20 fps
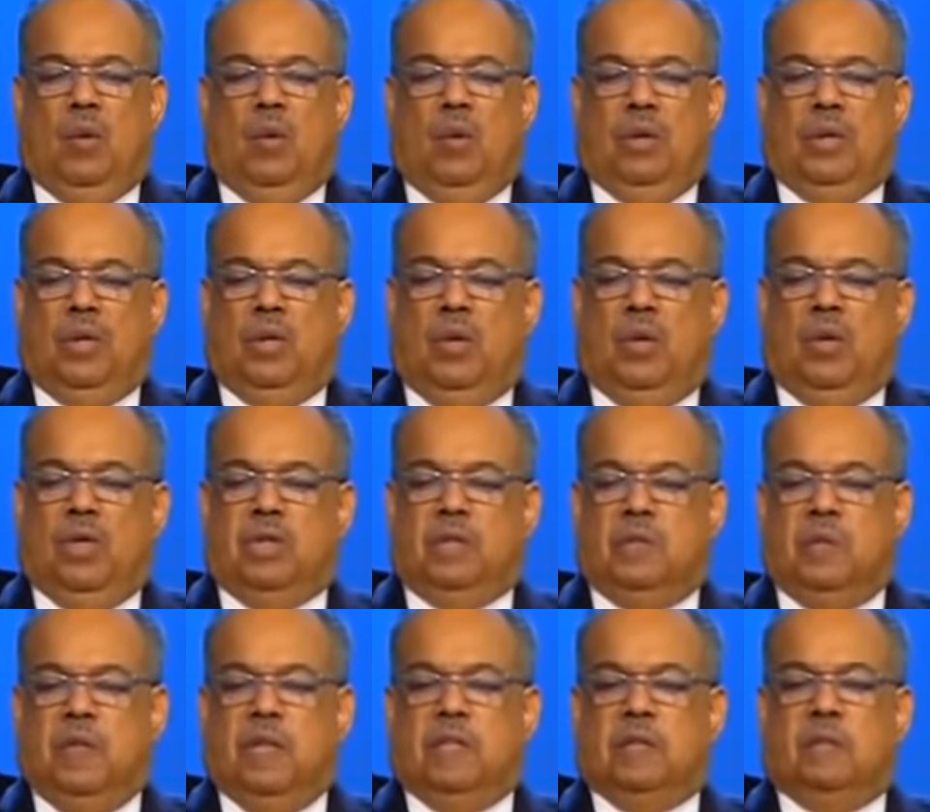when the Holy
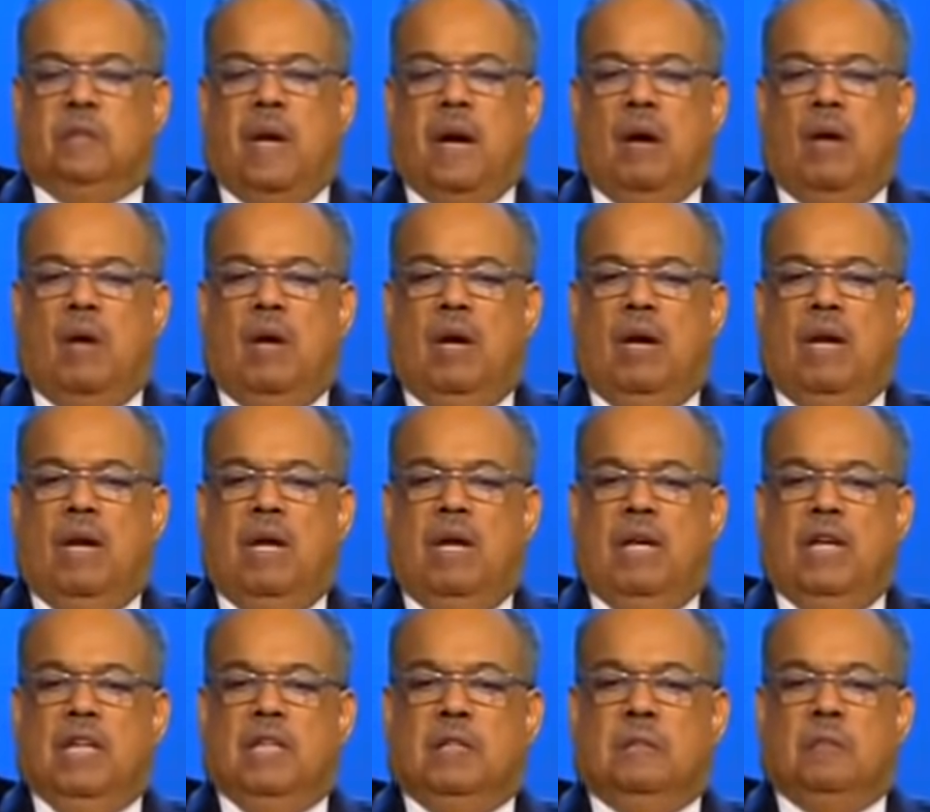Spirit's power
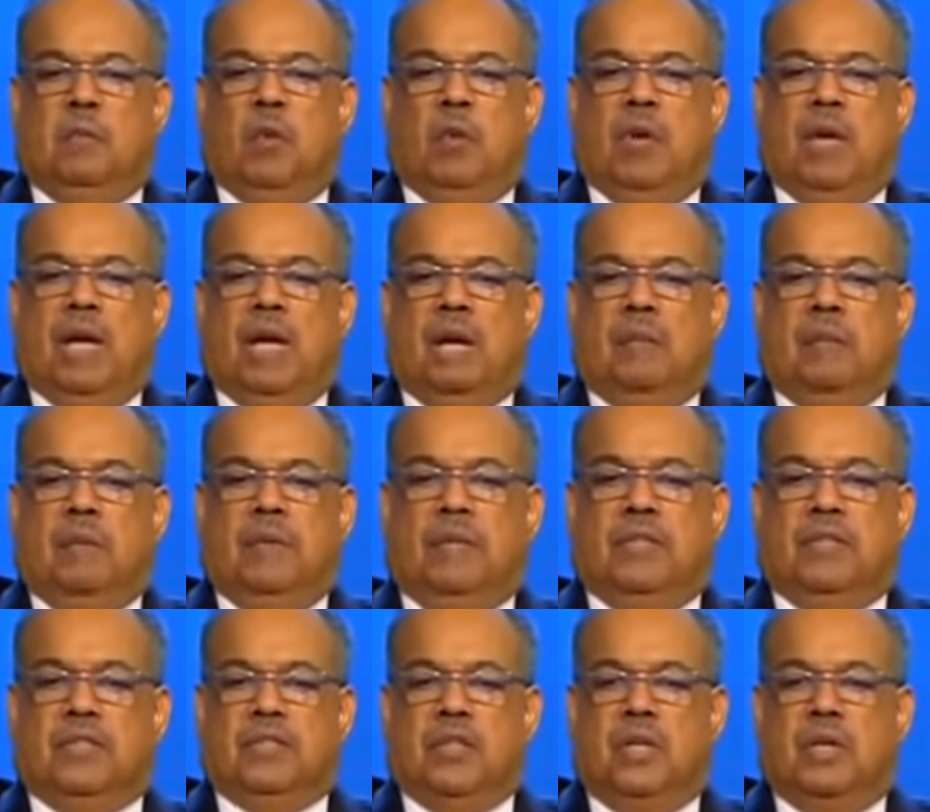is poured out upon
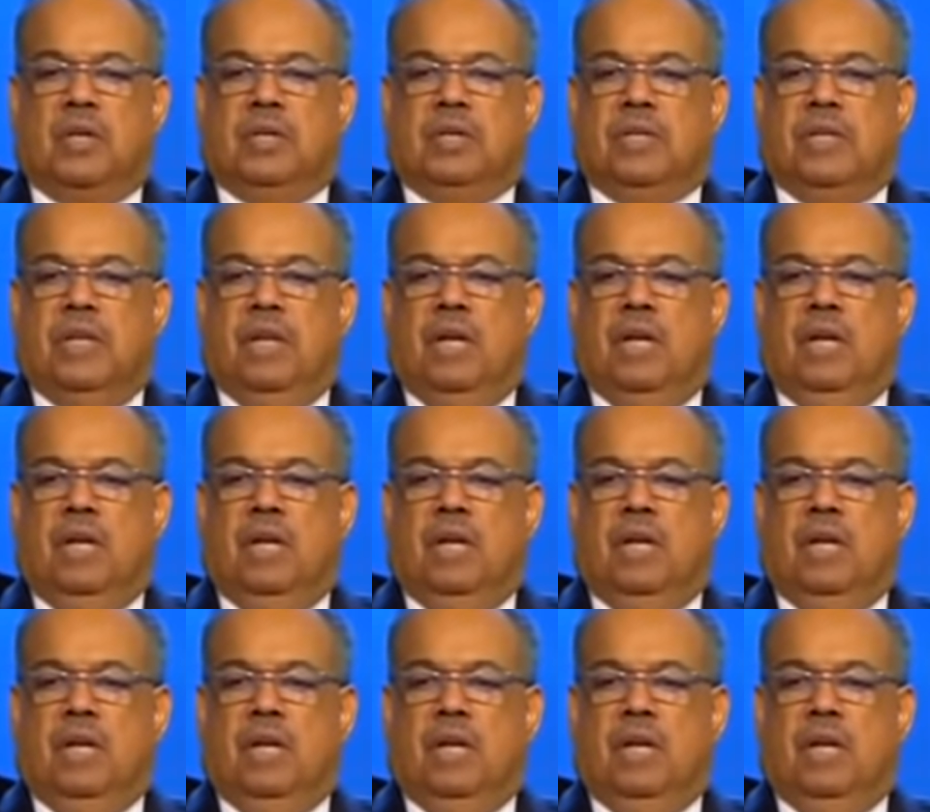this church,